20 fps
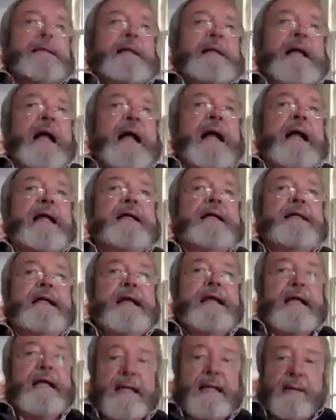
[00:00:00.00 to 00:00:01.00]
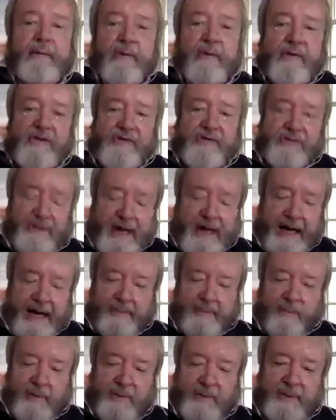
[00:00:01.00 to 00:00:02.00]
And he was
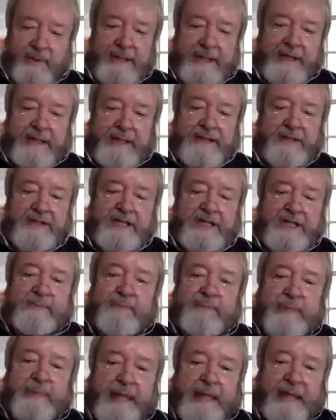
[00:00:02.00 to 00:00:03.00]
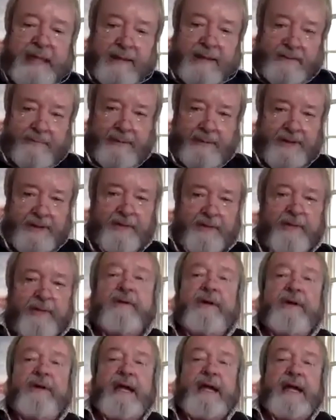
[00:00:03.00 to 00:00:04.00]
able to speak, but not
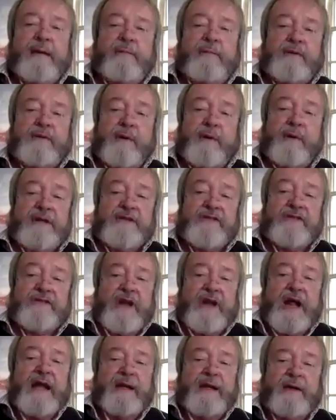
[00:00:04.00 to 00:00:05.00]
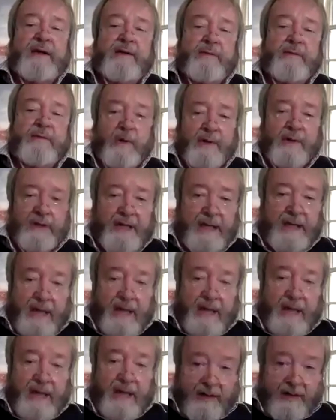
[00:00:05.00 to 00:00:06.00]
really able to understand what the
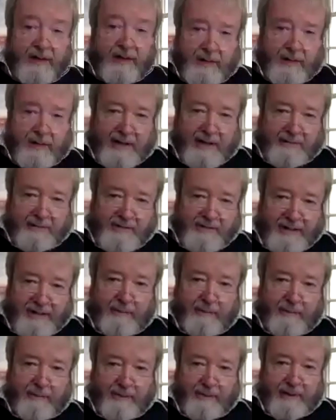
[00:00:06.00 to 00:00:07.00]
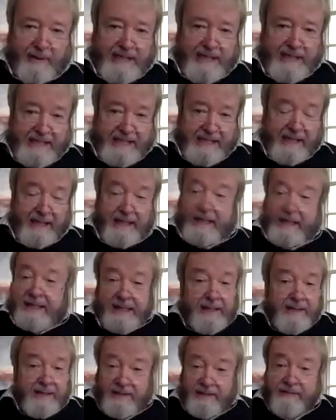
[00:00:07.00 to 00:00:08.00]
other brother was able to understand.
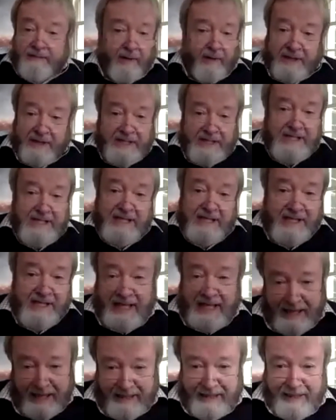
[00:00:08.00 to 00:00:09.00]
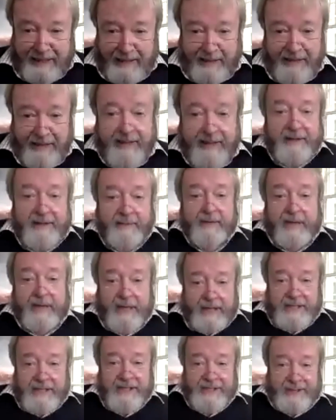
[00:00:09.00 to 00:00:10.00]
So far, this is exactly like the
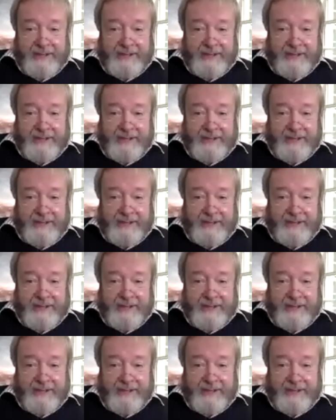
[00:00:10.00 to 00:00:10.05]
relationship